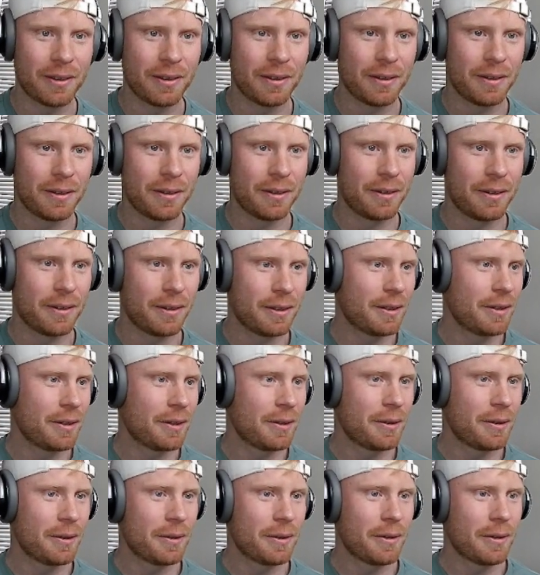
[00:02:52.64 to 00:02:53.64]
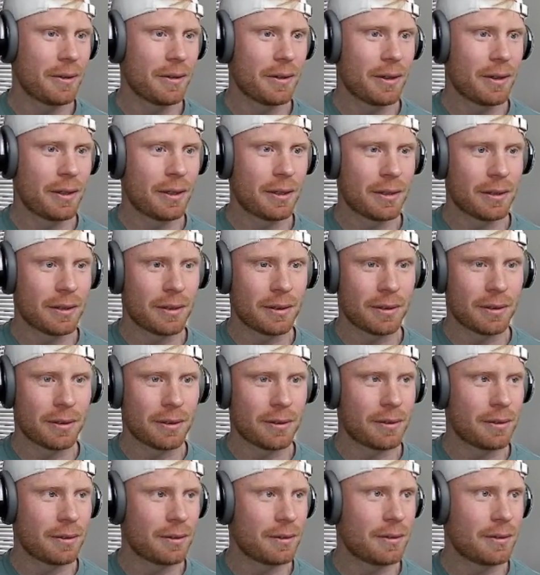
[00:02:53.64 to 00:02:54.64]

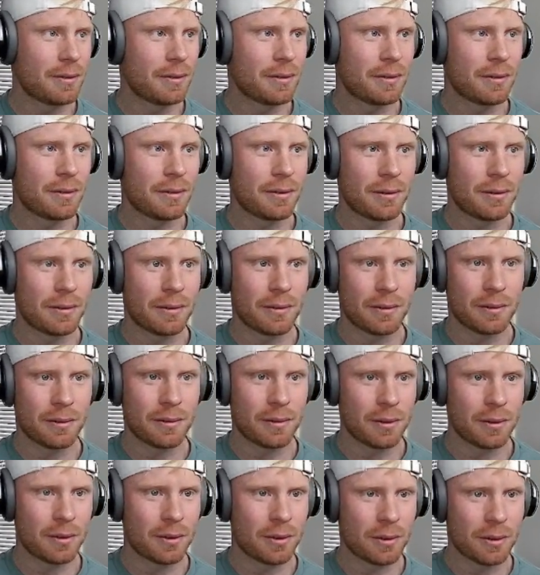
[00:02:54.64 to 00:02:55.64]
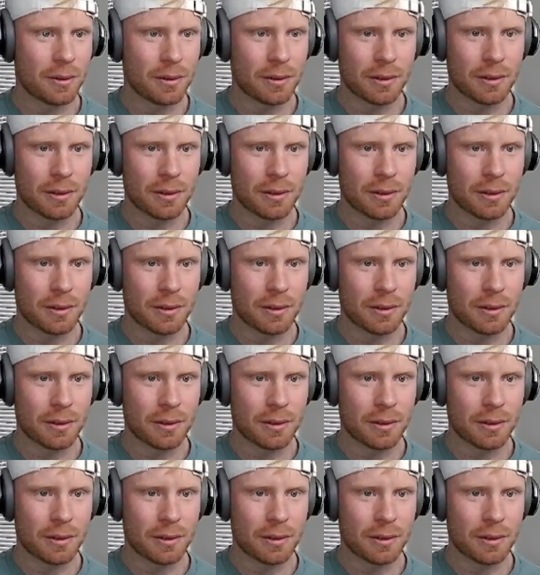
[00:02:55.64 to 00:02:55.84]
(no one is talking)